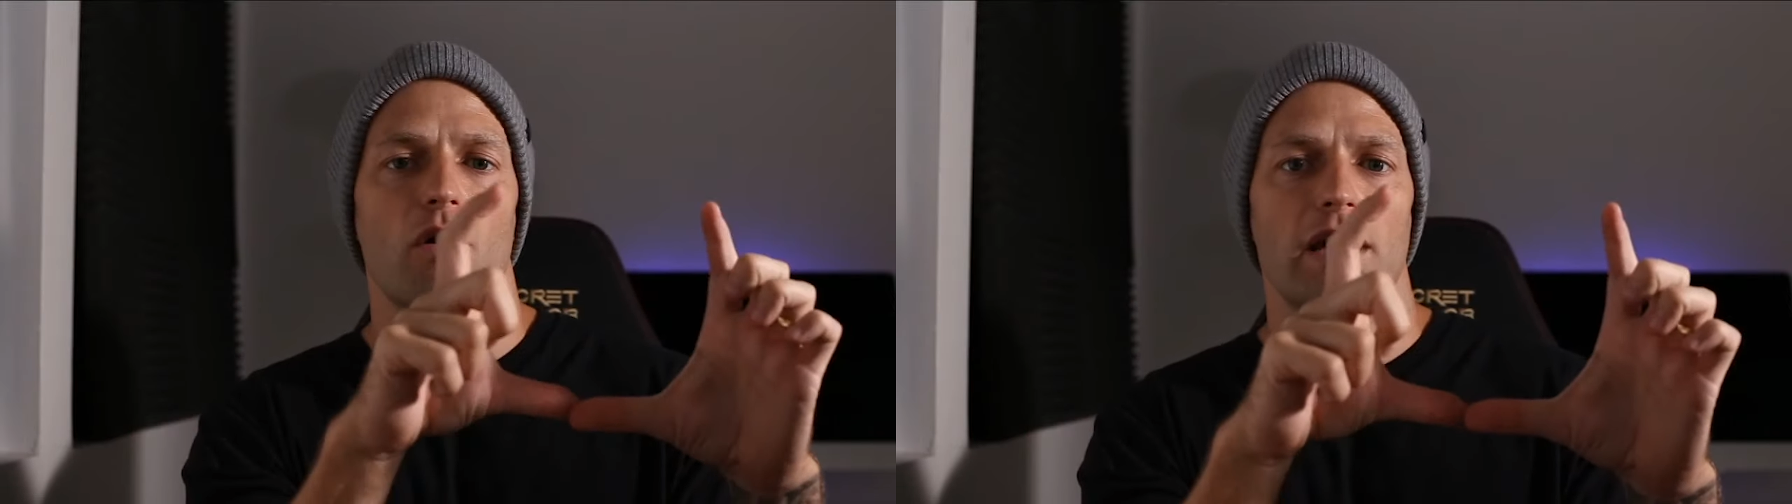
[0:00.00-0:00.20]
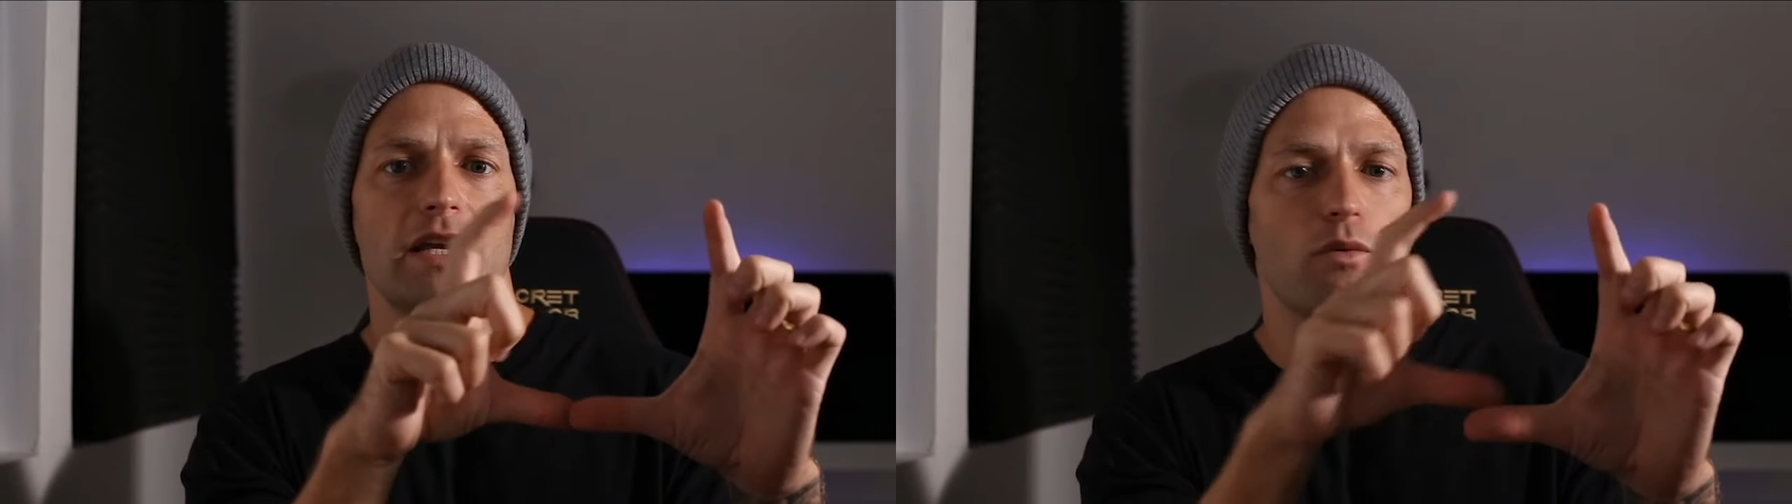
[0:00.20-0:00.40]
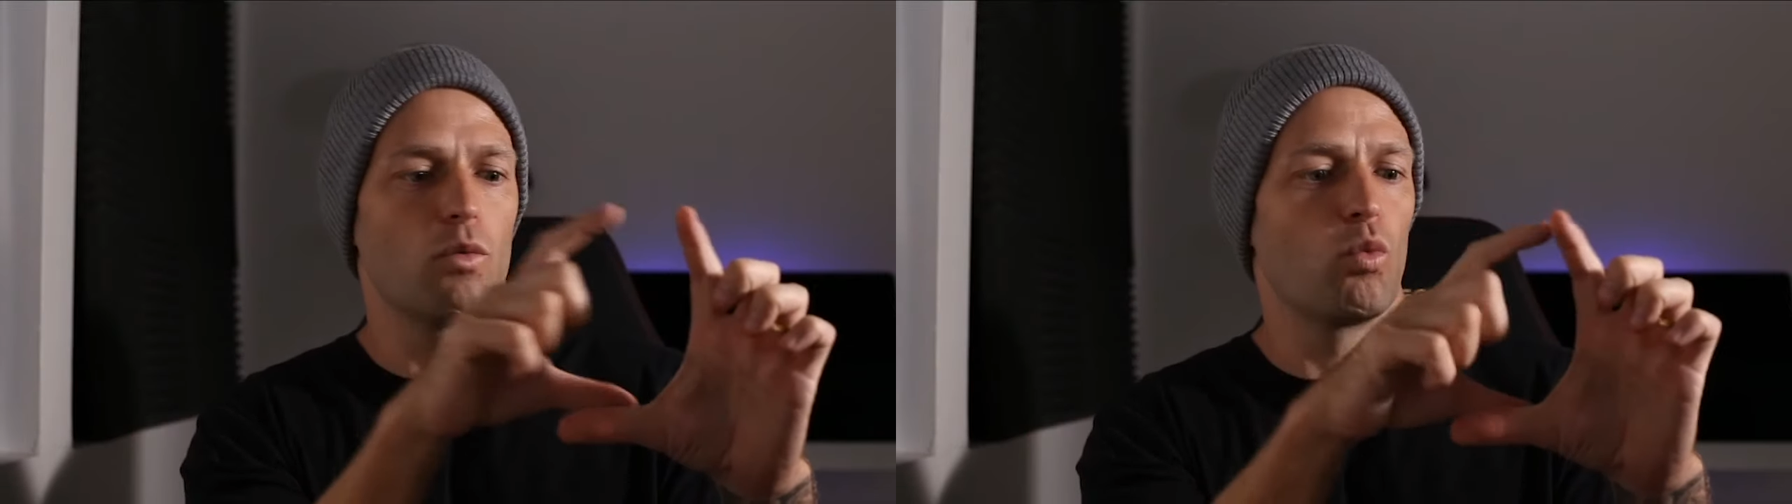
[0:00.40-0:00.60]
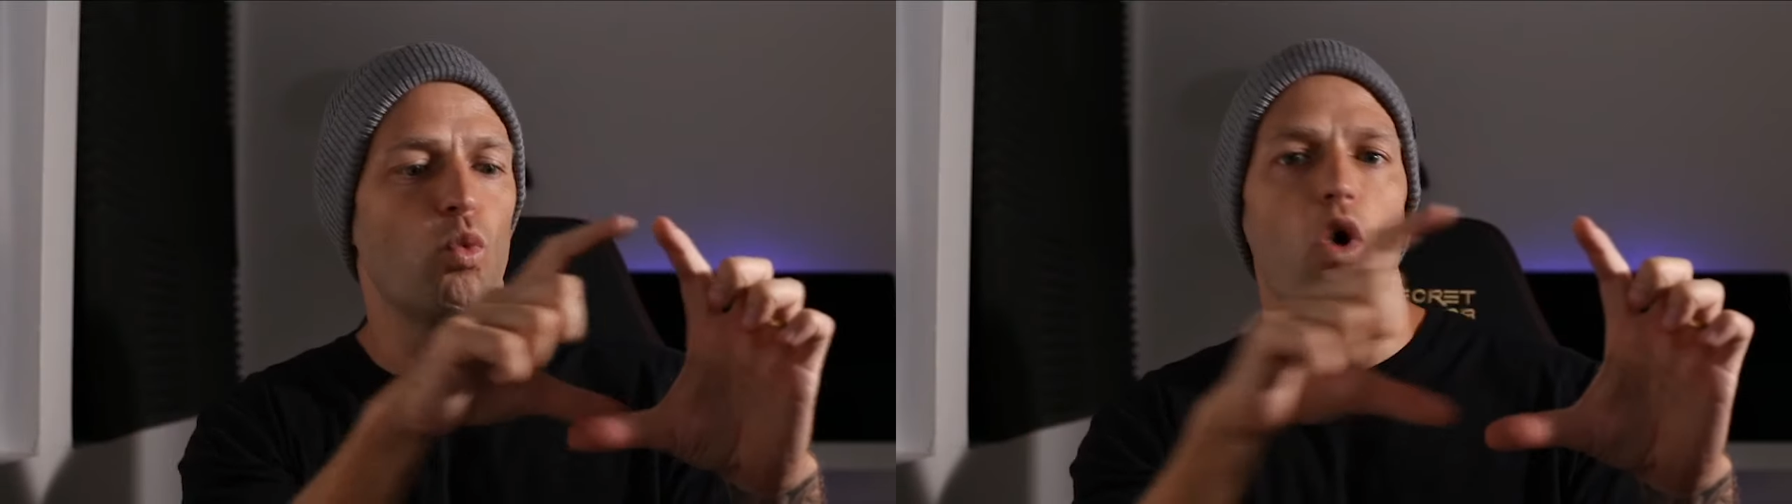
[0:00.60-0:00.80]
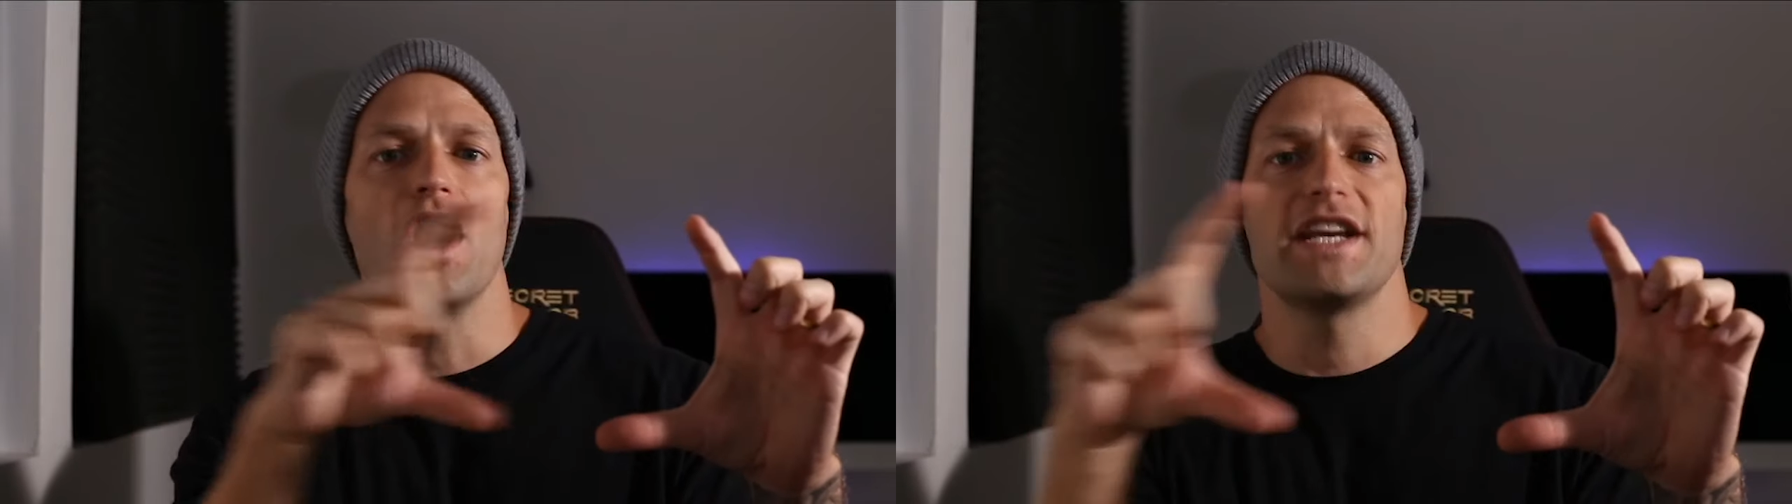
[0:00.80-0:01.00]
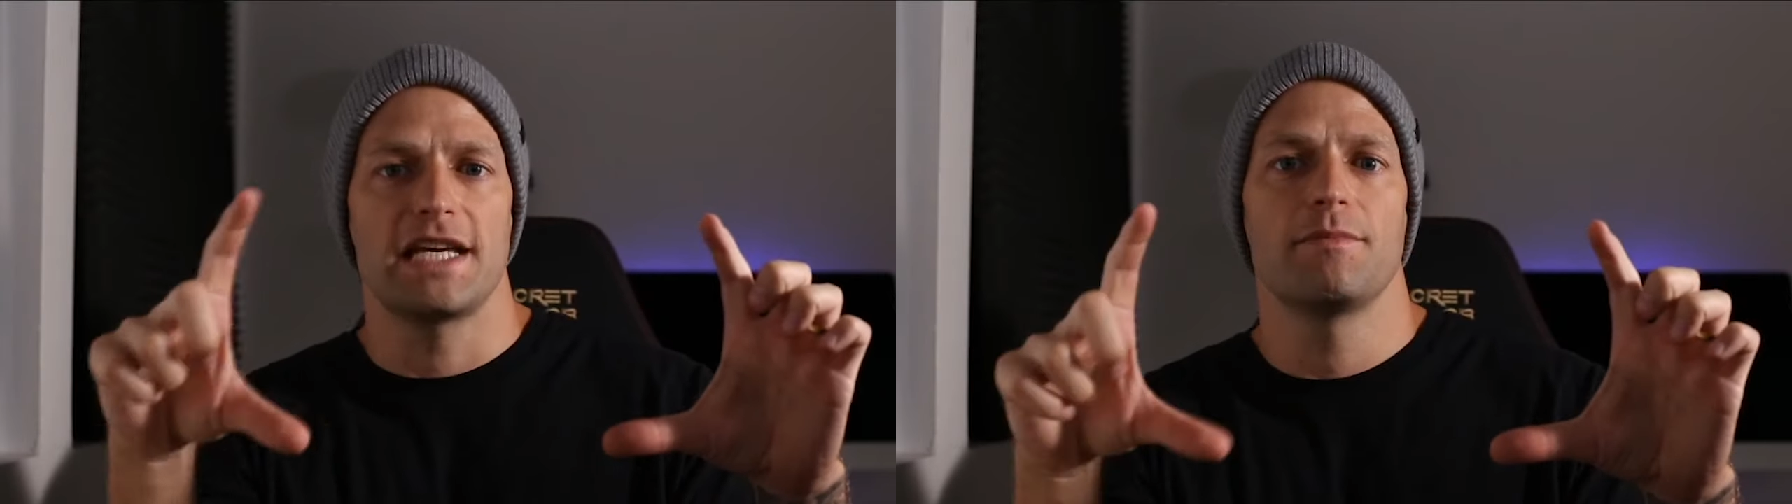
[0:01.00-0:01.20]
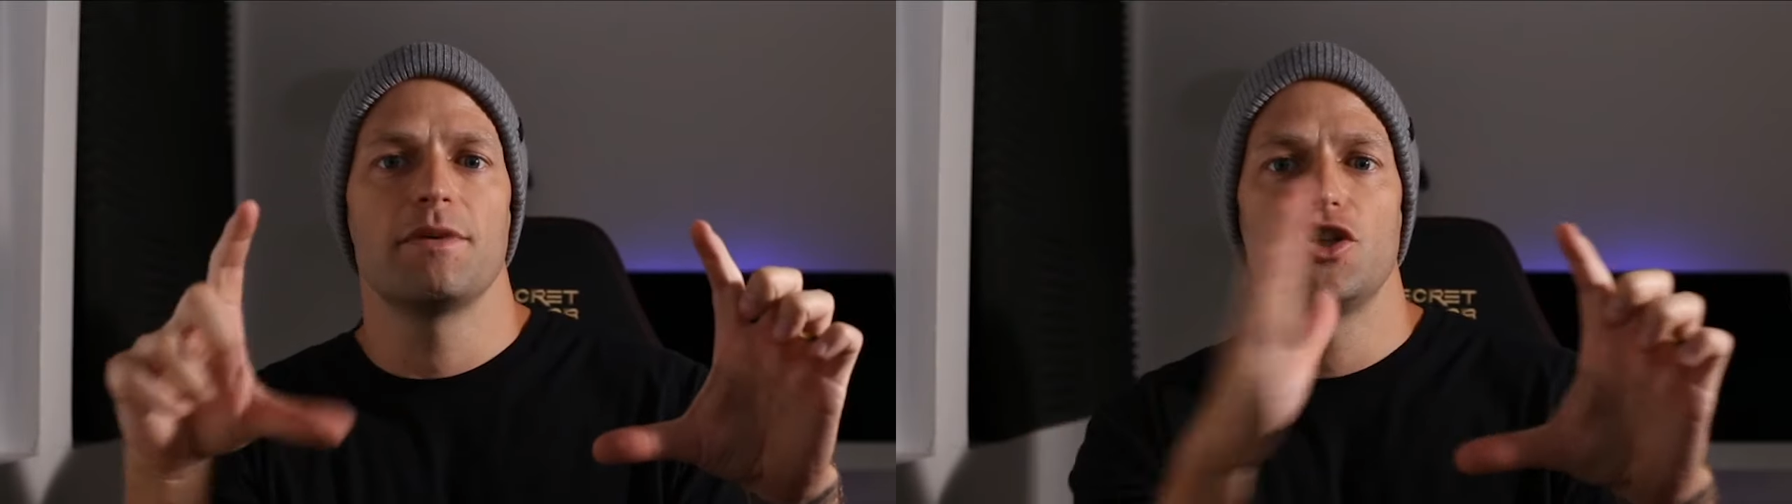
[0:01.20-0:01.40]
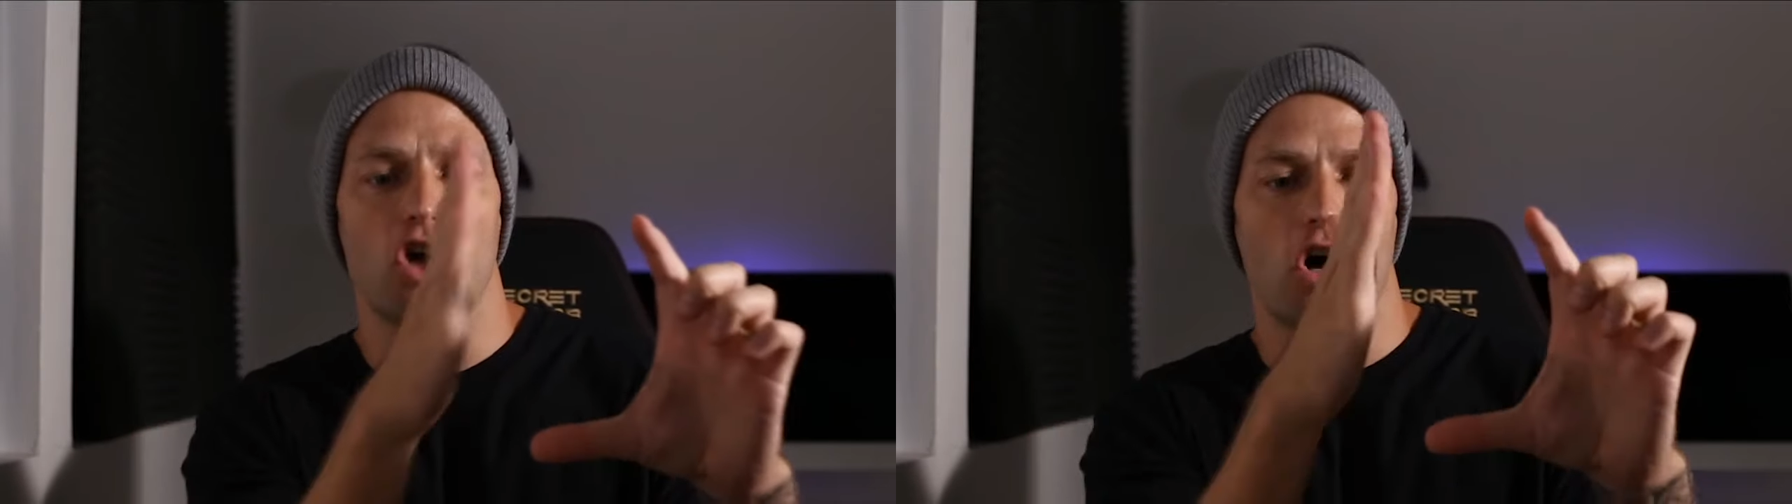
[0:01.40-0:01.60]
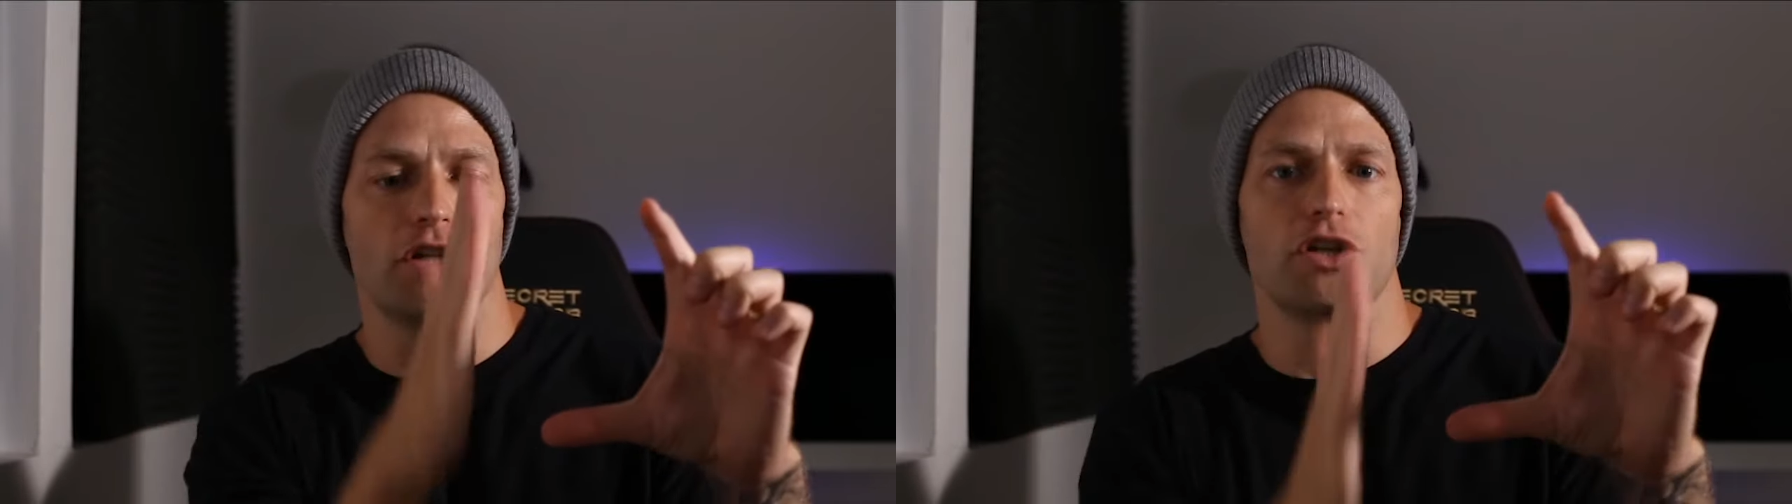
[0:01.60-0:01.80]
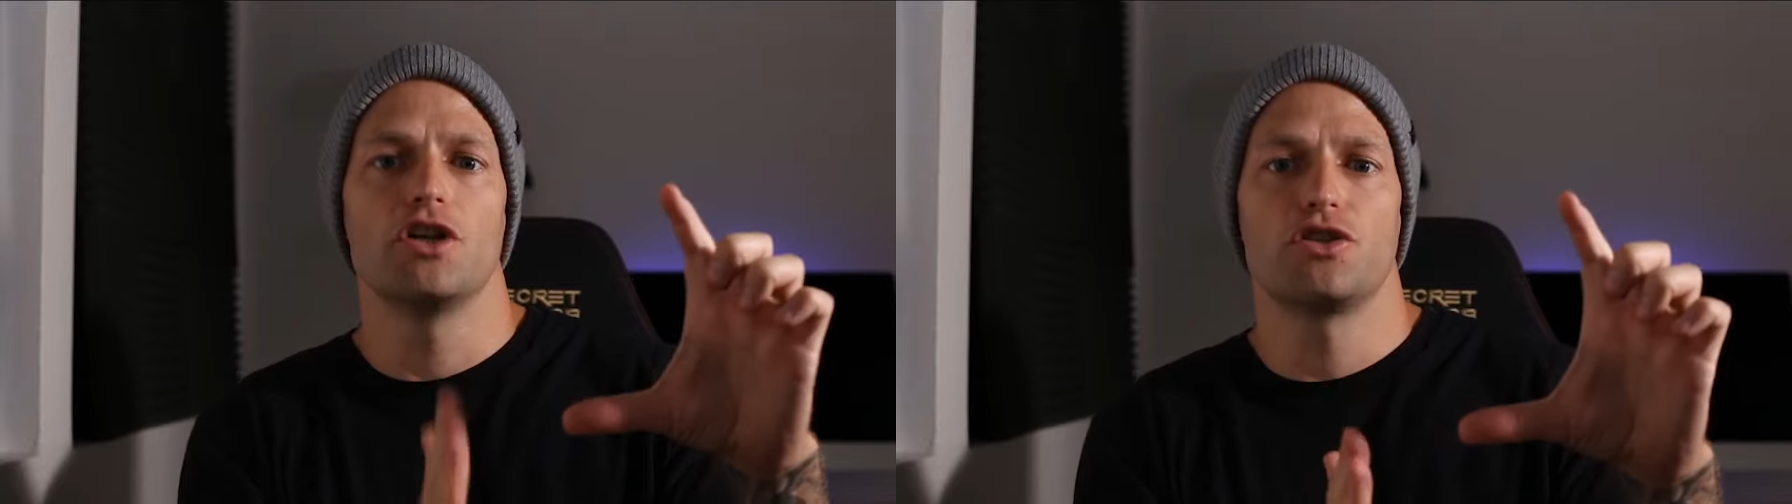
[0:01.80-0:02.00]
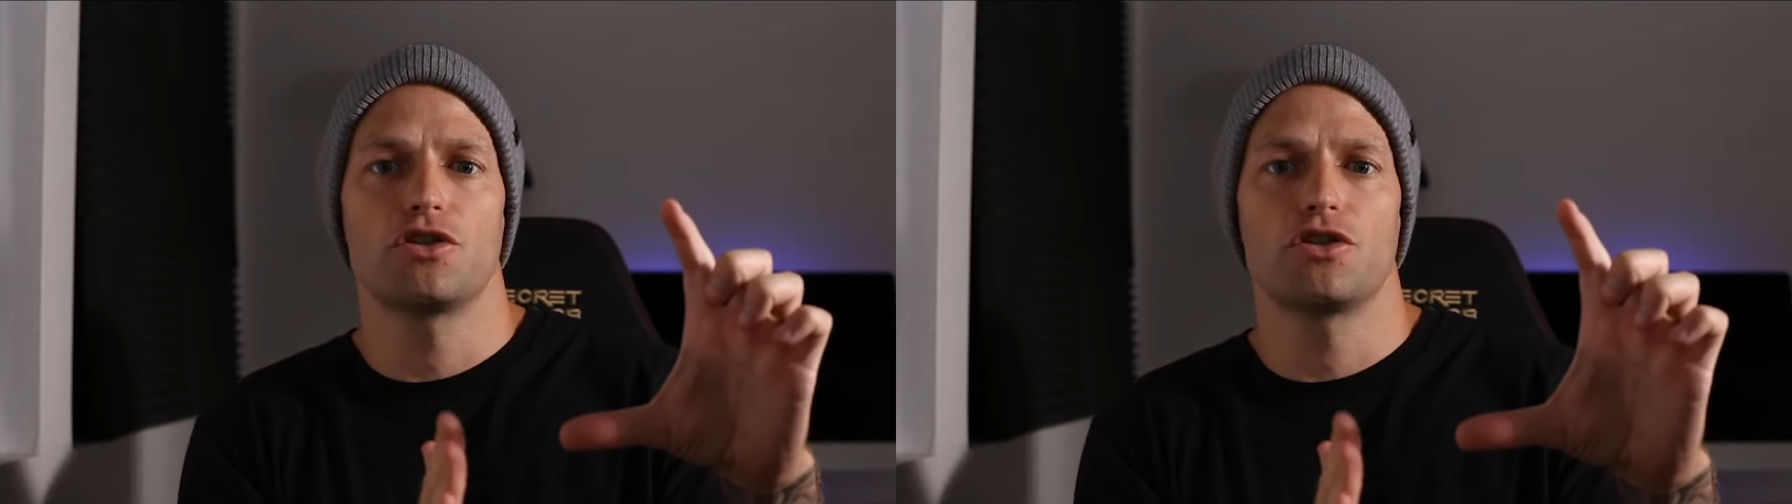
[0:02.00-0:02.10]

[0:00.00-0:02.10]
in, one image on